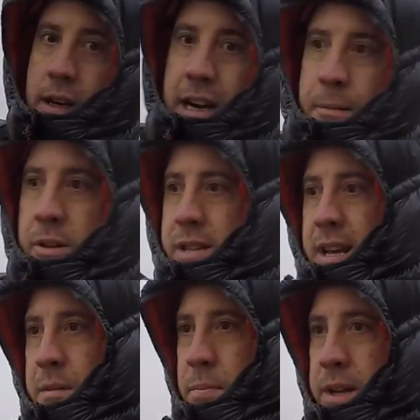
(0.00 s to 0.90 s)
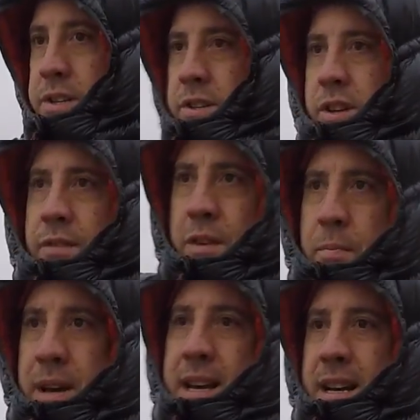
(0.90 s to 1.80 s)
I'm not taking pictures of the
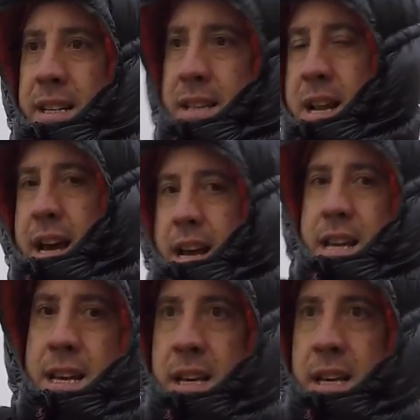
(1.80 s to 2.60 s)
pier today.